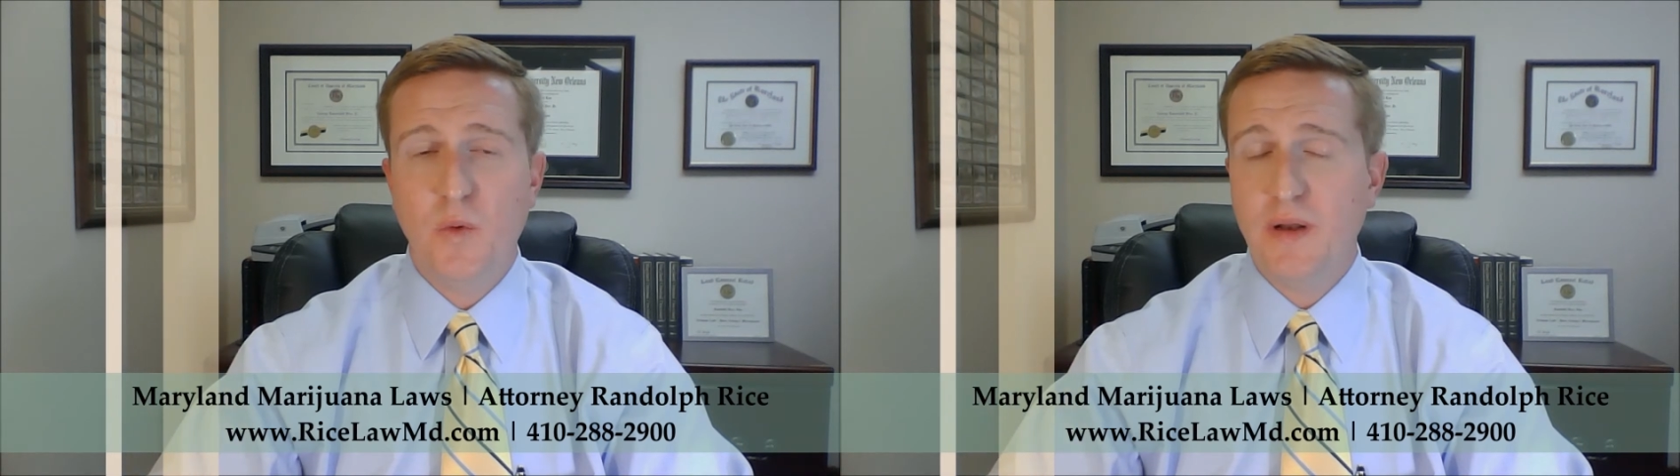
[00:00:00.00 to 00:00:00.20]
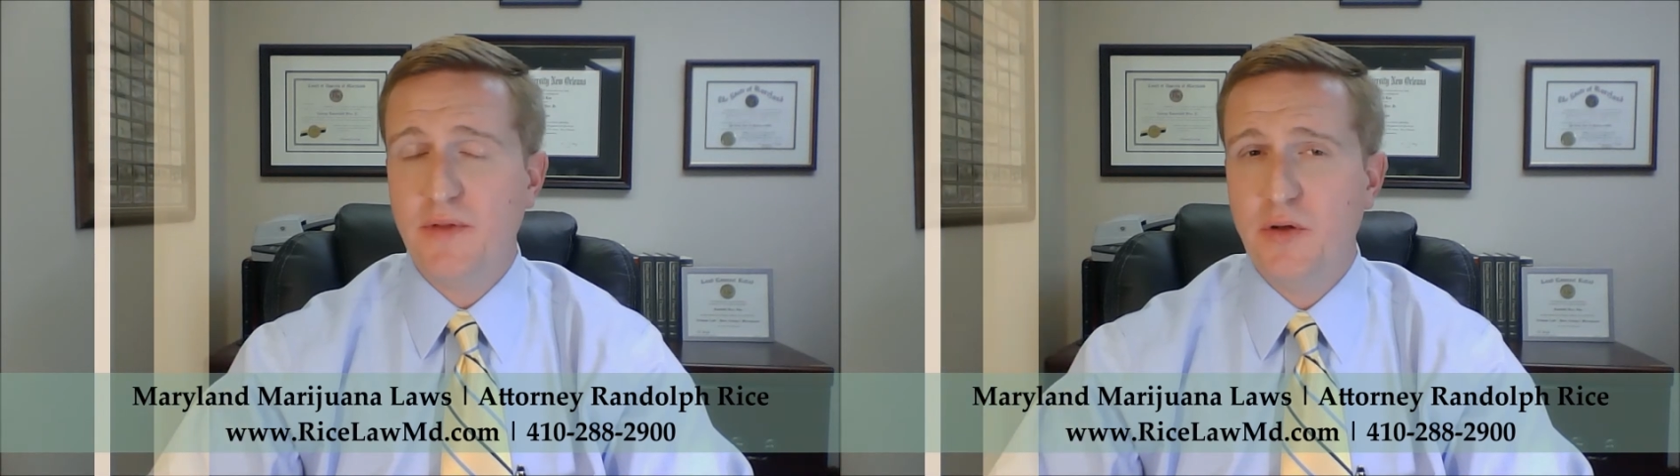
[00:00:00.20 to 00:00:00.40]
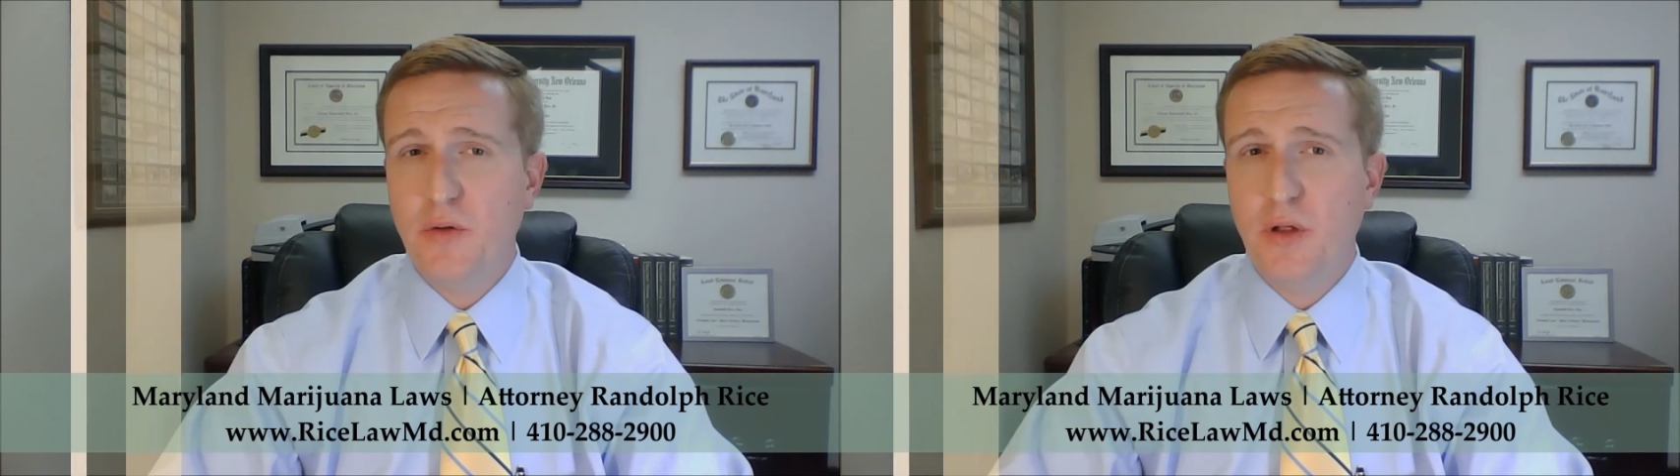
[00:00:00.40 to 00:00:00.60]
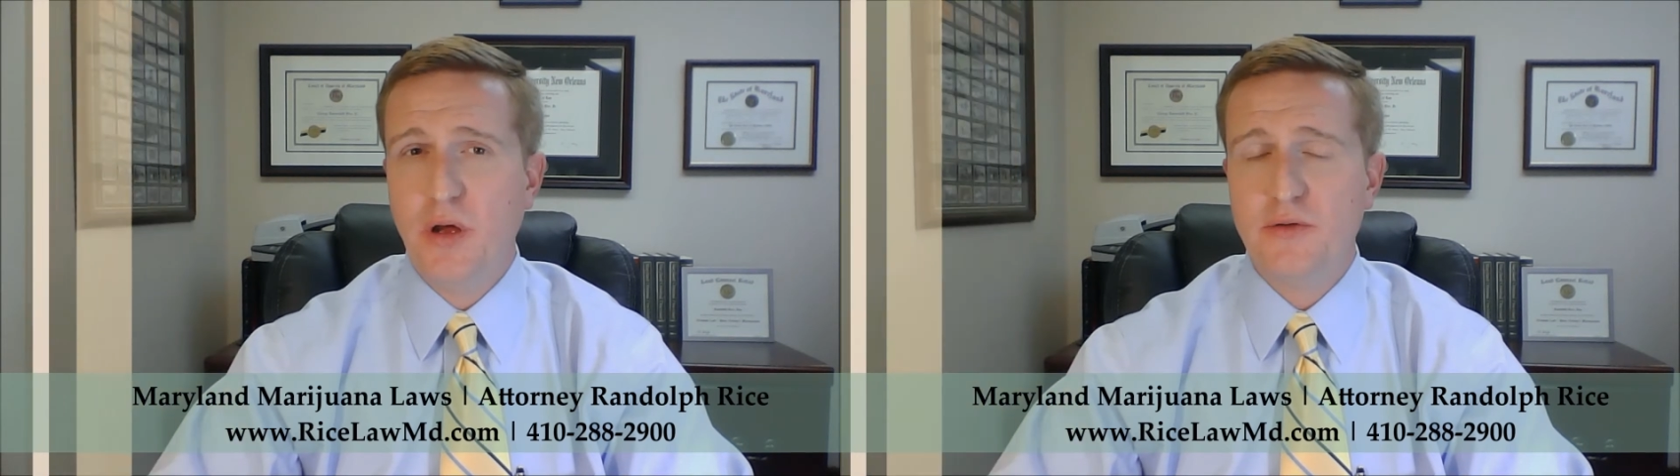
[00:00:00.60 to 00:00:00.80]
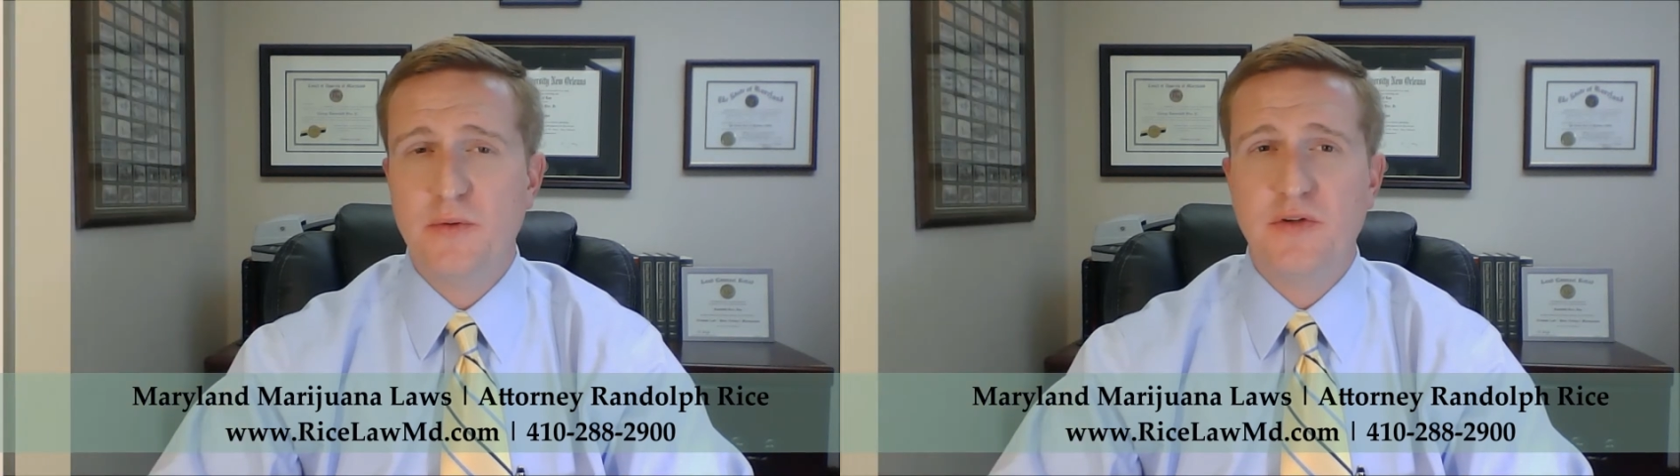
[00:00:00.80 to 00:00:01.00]
One of the new
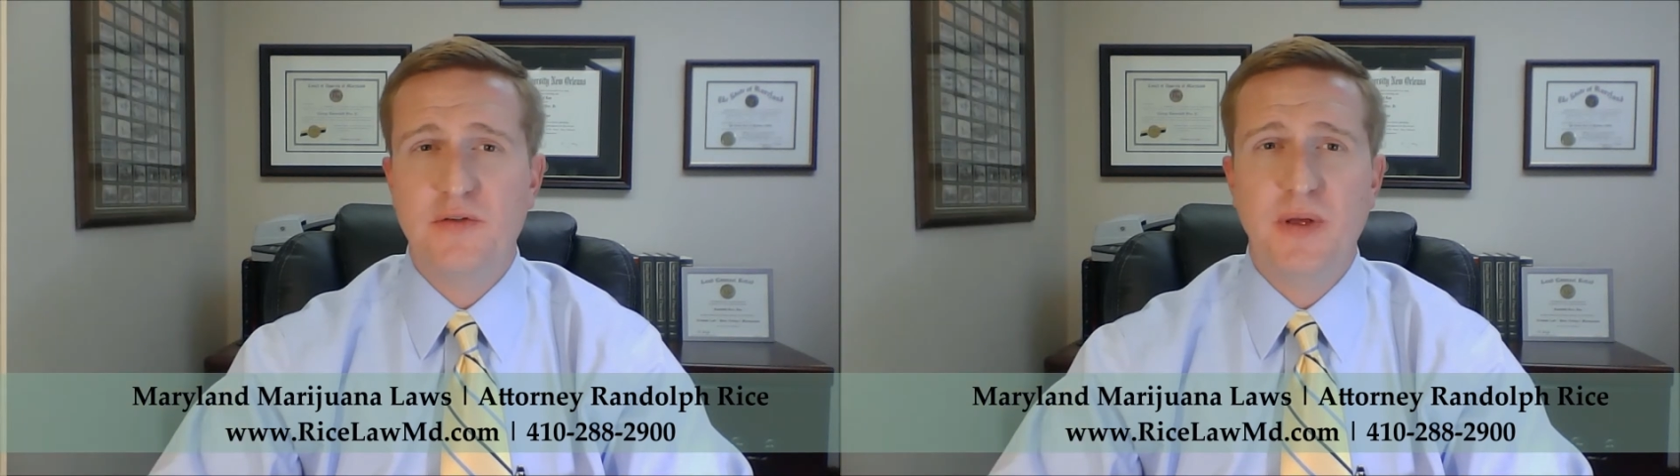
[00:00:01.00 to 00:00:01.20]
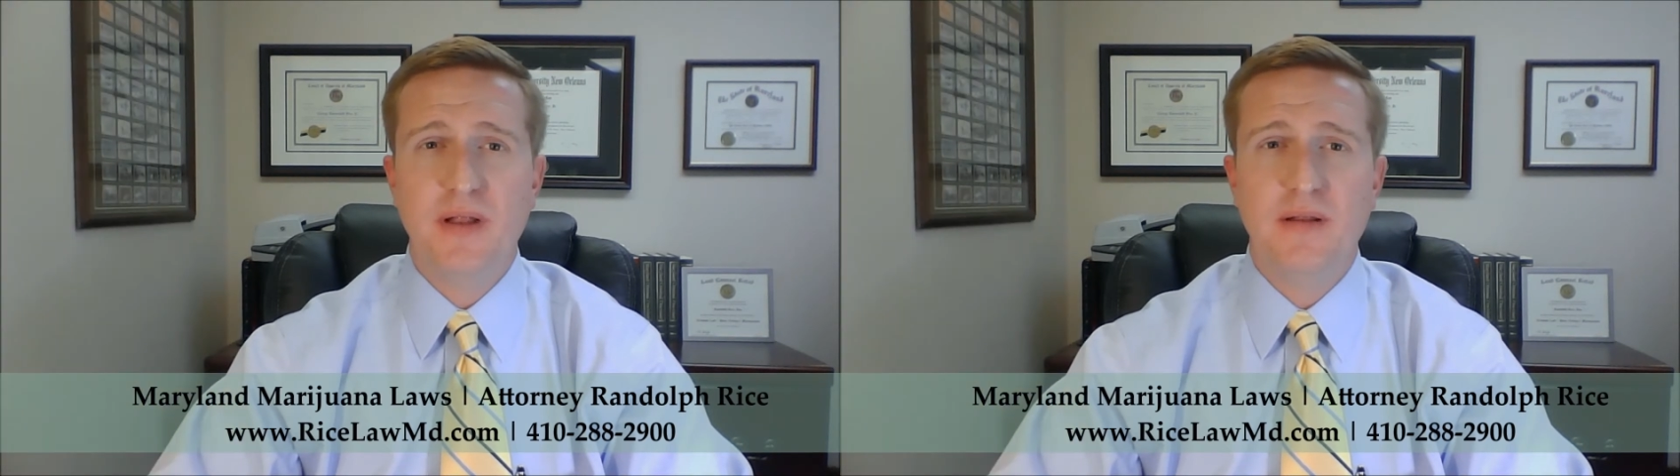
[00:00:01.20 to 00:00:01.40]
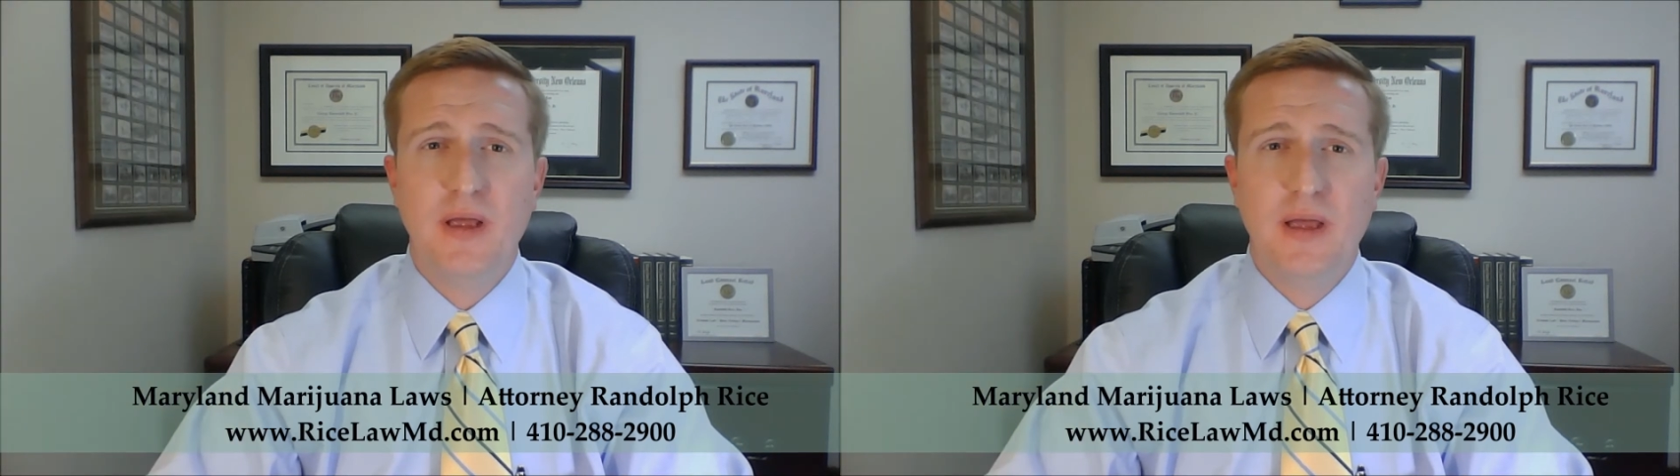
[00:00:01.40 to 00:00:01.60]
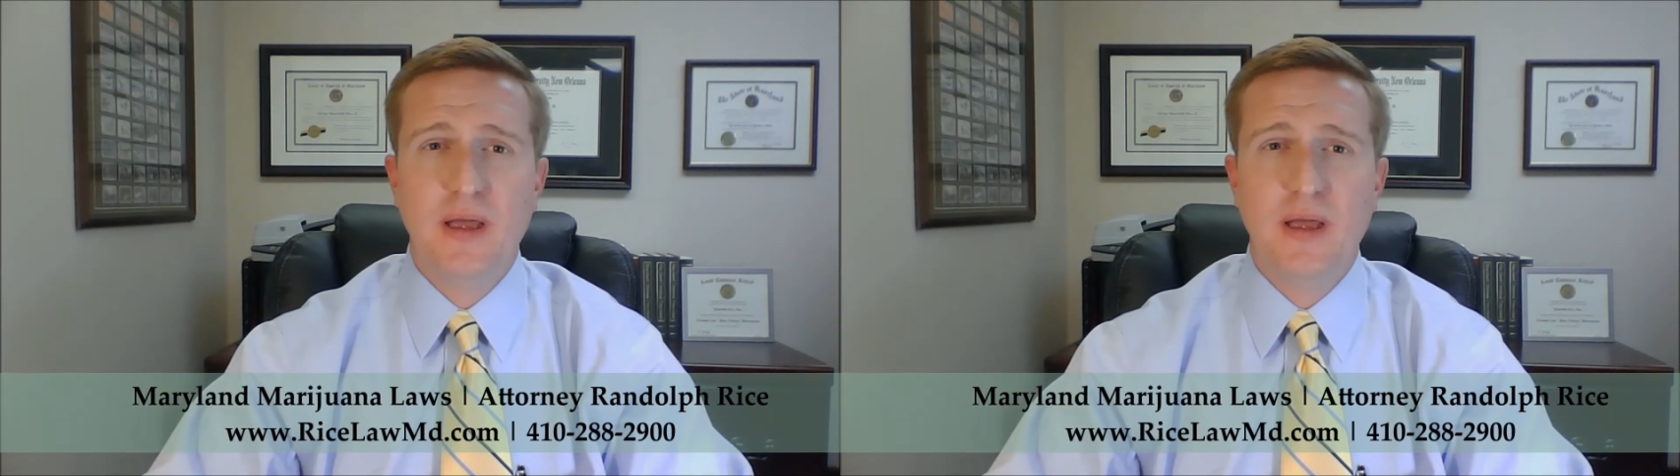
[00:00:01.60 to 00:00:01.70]
laws, which has been